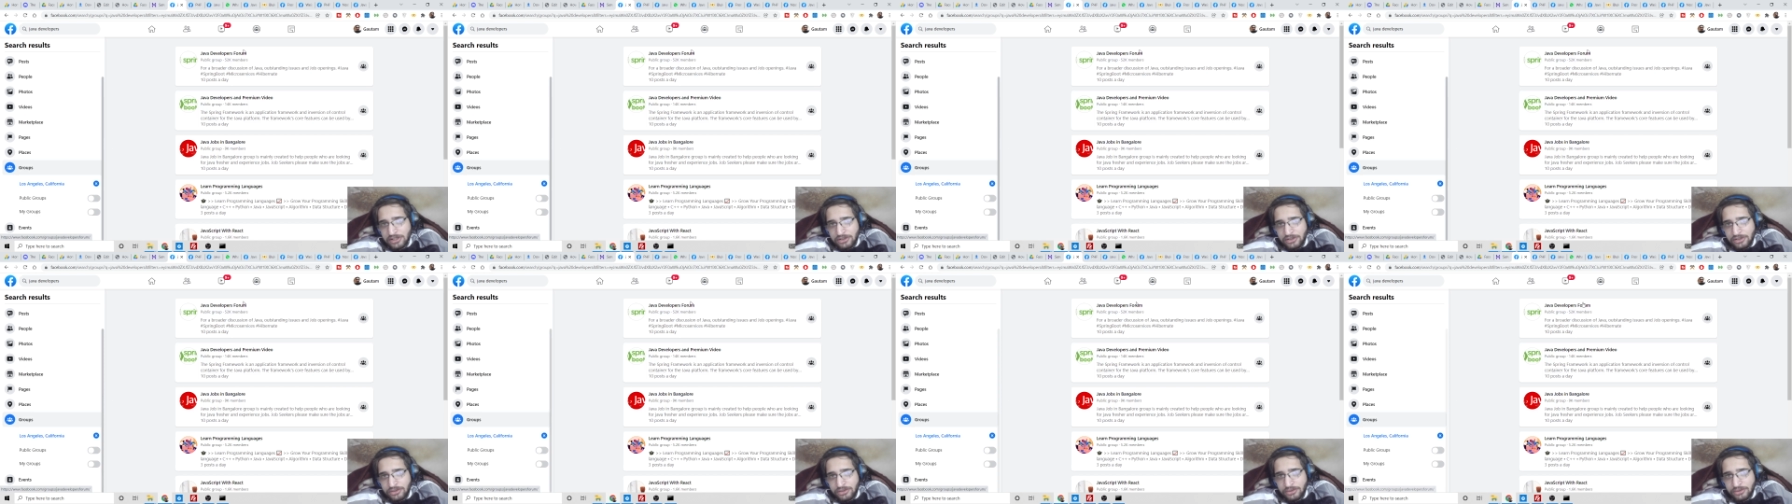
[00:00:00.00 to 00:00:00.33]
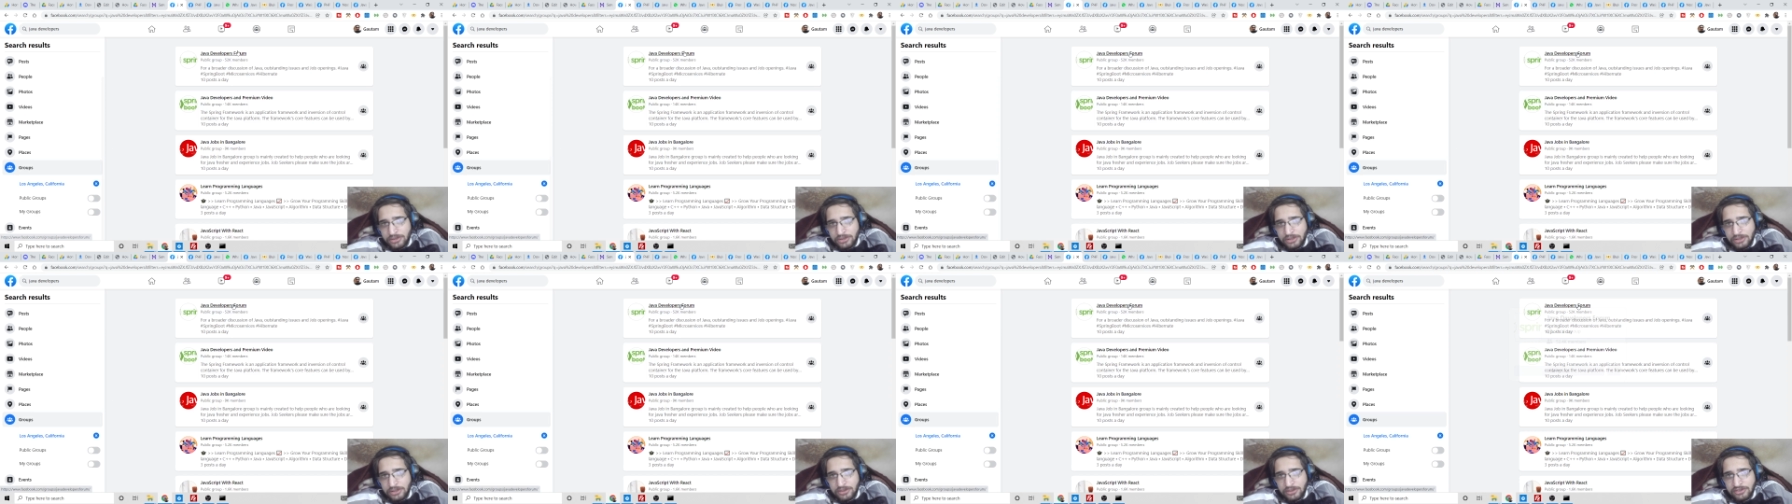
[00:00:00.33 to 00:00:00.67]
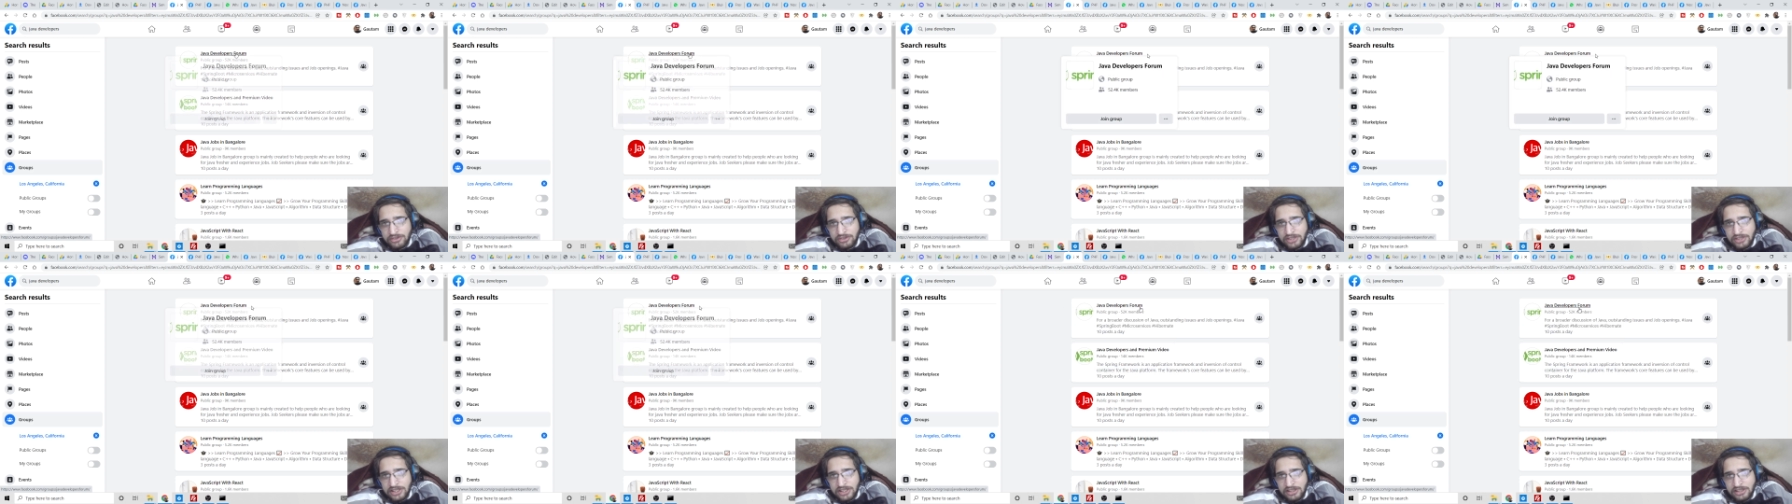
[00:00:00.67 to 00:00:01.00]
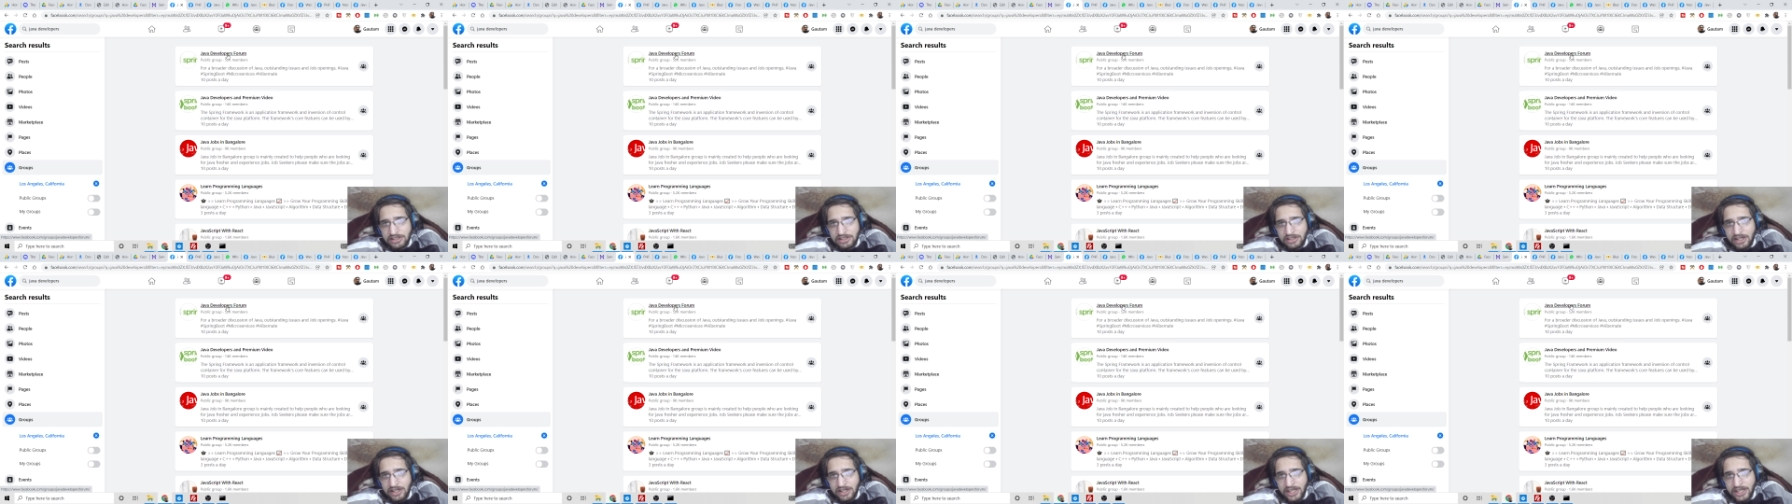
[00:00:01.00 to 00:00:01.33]
So you can
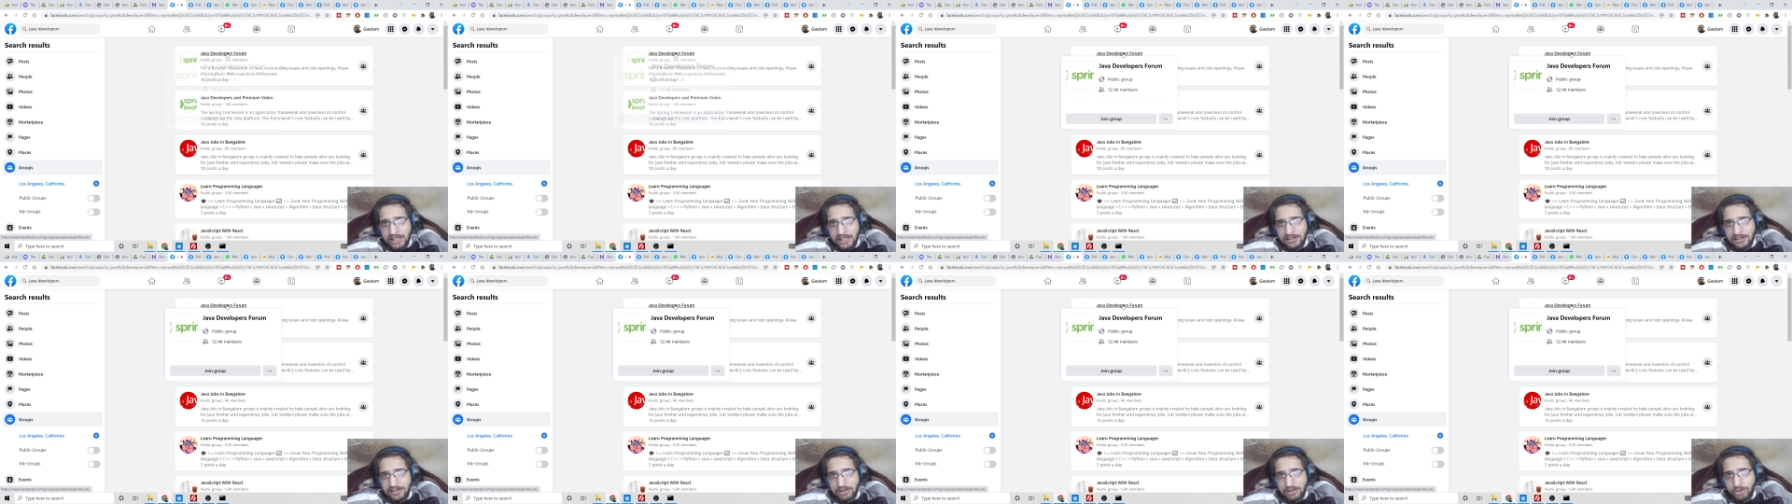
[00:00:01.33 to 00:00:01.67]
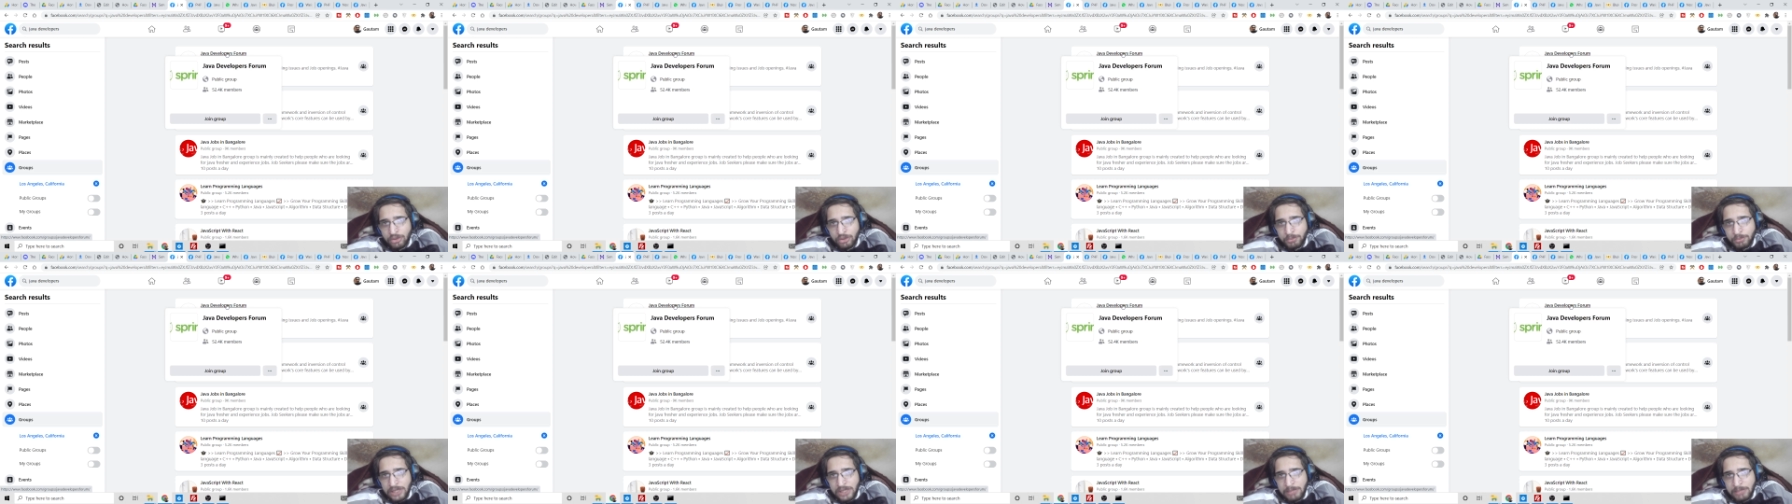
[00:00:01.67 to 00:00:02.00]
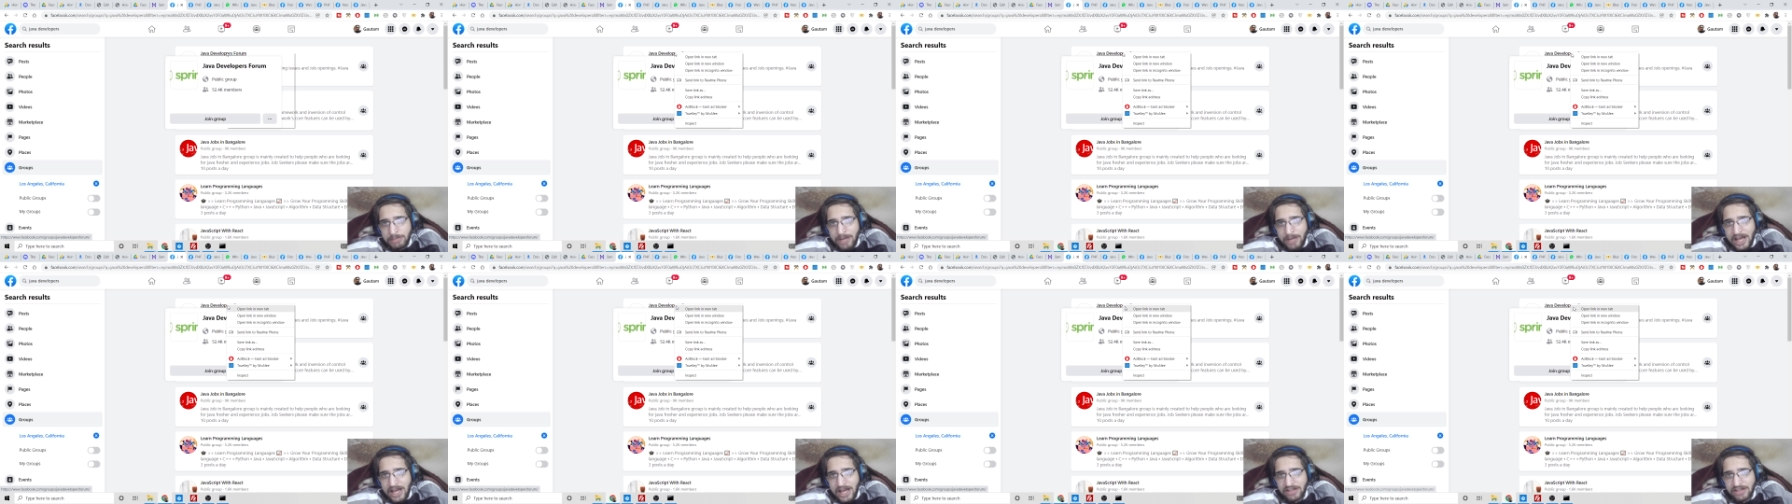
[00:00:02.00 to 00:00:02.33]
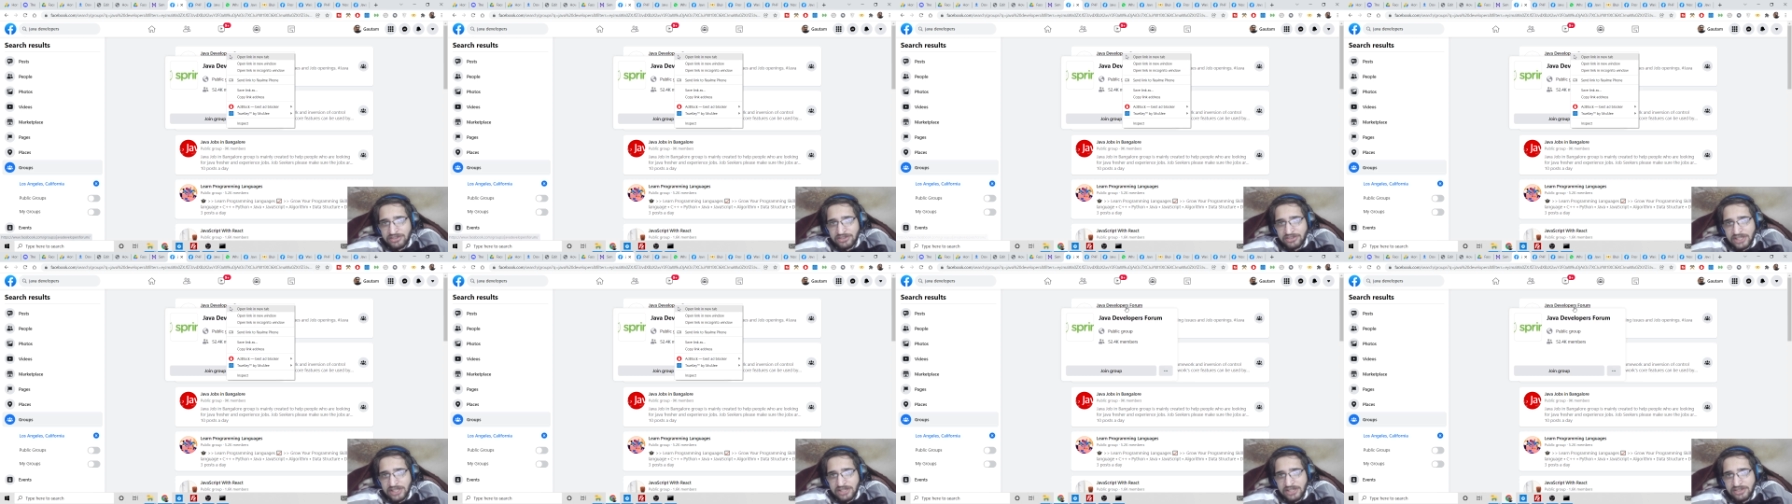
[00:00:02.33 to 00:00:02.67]
see again the group name
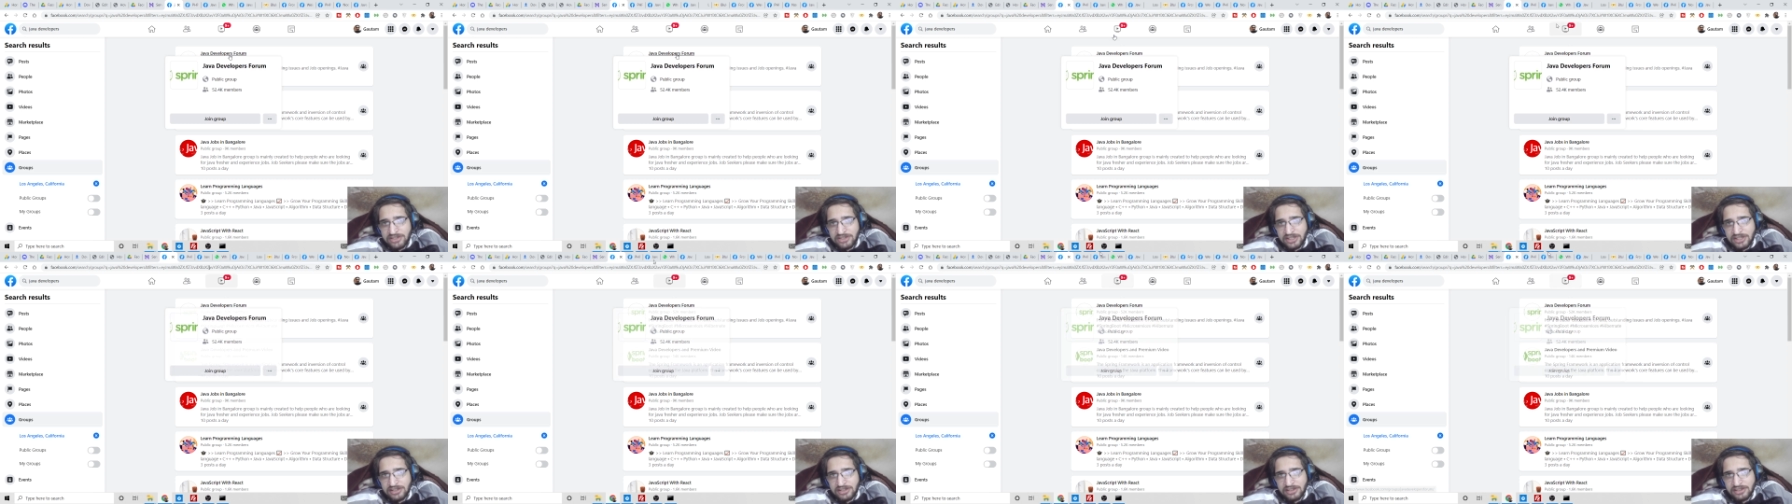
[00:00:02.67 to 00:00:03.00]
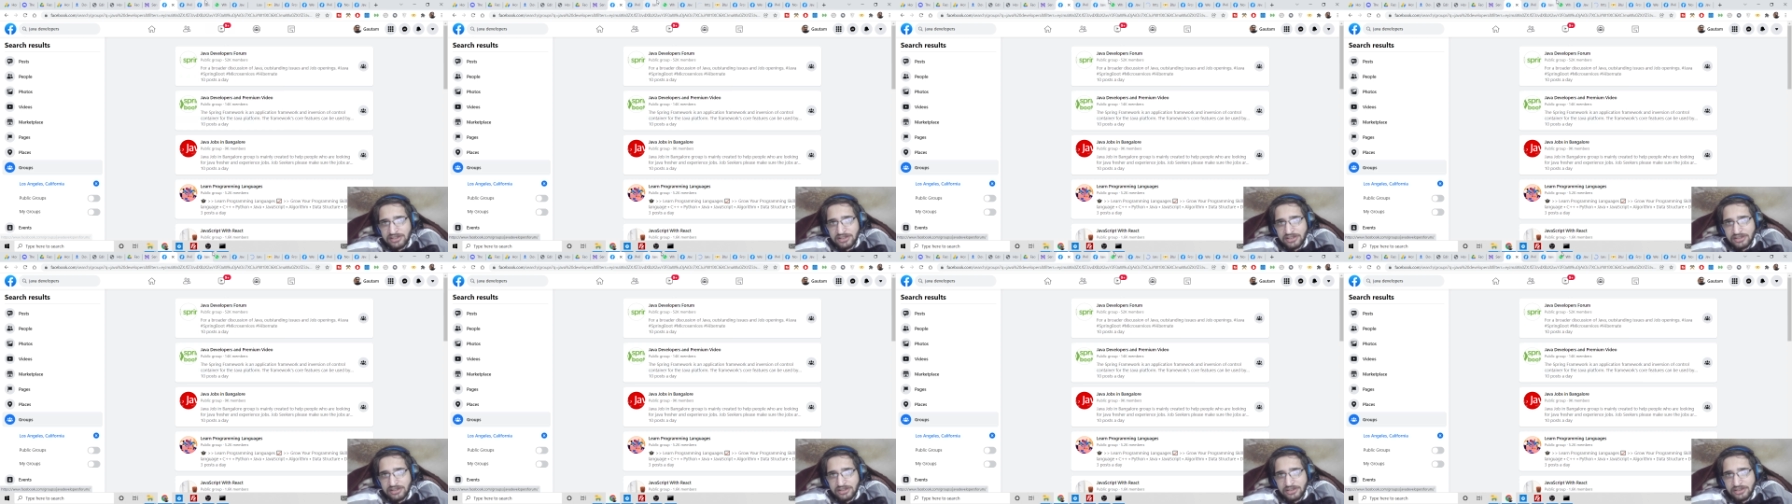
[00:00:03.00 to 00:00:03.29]
has changed here.